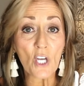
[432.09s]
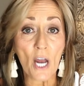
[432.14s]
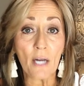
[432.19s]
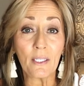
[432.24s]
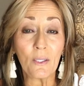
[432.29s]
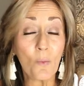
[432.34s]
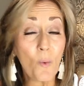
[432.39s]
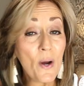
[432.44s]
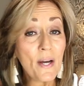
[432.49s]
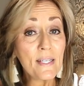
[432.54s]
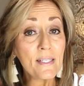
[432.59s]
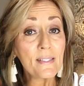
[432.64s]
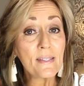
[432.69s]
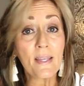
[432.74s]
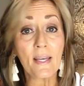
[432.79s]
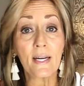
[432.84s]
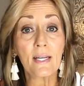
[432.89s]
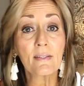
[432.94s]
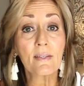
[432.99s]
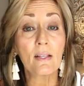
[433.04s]
Johnny Was,
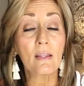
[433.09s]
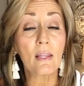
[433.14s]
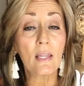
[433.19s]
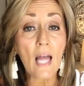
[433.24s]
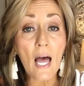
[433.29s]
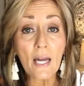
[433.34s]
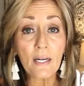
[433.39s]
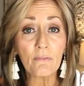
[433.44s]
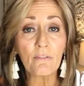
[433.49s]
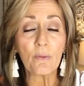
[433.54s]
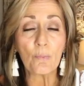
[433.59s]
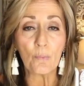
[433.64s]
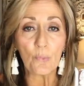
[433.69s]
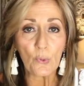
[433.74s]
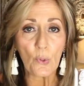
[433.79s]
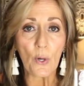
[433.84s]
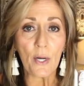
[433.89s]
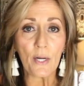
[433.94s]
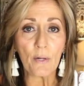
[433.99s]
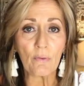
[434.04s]
that has a lot of
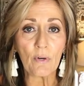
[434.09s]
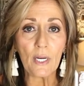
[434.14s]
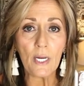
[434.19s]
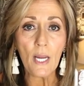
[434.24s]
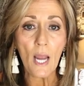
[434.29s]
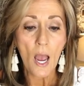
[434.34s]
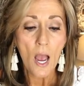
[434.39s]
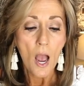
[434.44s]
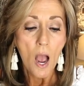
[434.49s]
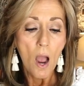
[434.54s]
embroidery.